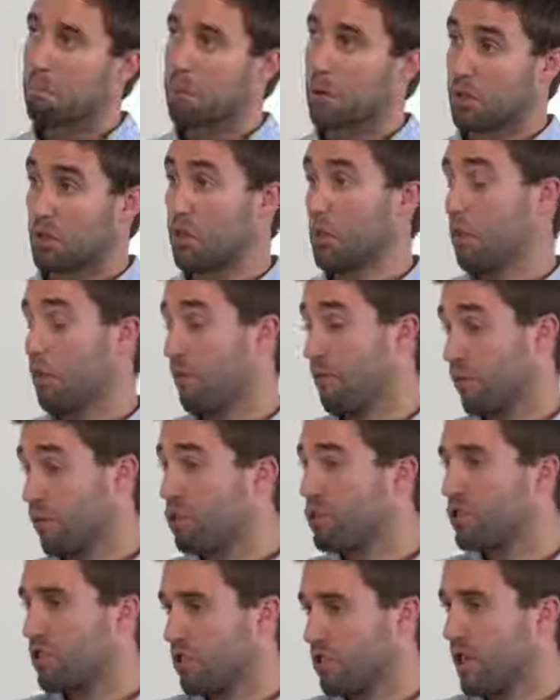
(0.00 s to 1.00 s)
particular
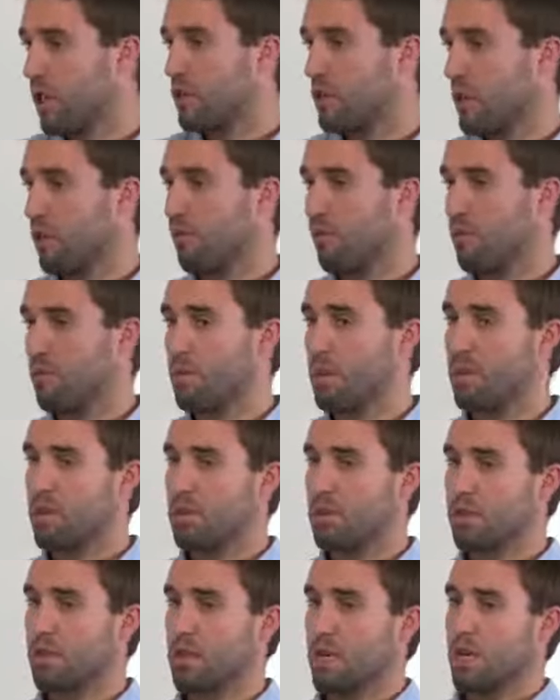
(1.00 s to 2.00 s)
photo stands out for
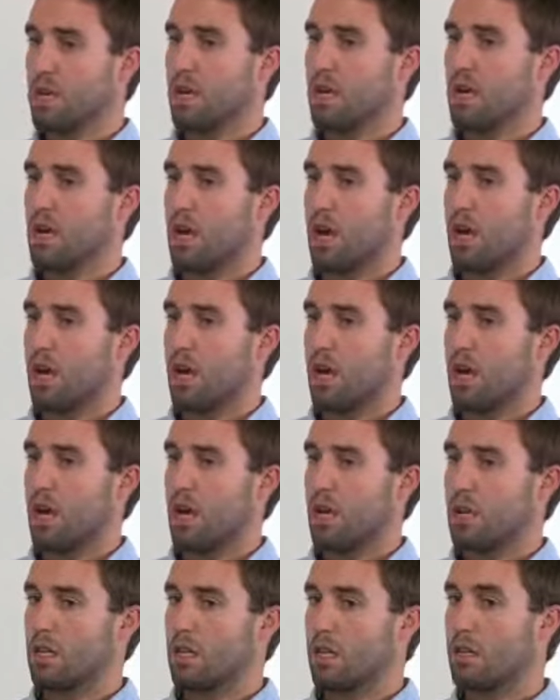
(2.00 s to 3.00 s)
me is
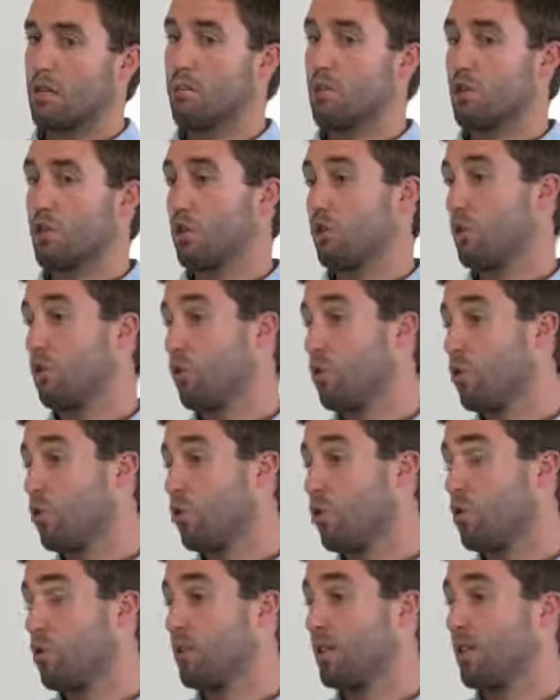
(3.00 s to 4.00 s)
the image of the
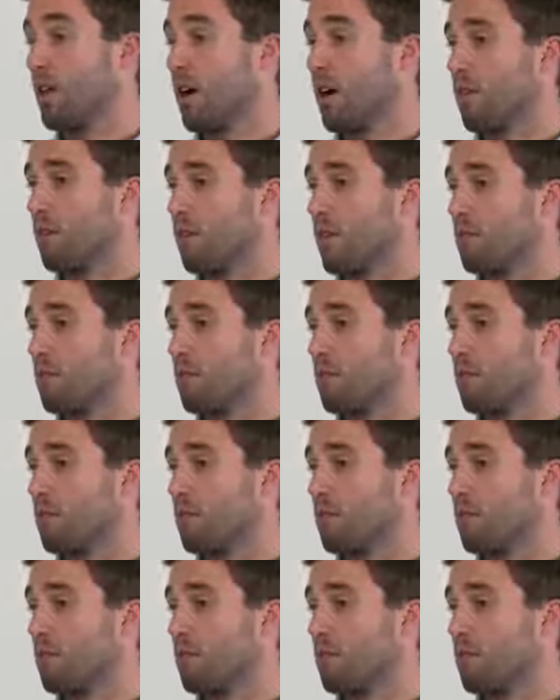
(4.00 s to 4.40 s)
wall coming down